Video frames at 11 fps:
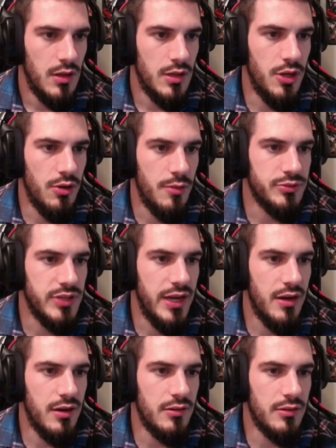Go to
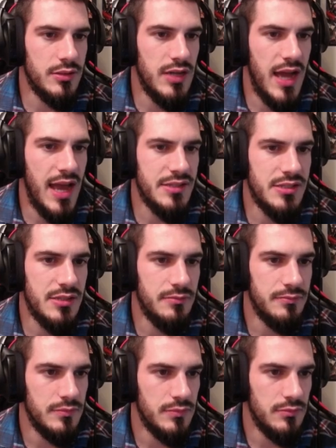player class.
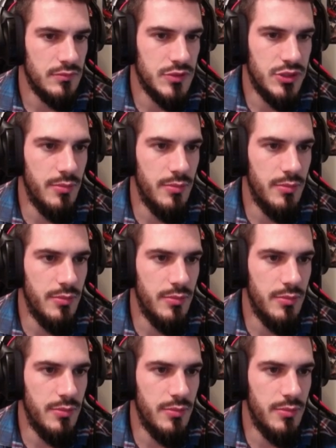So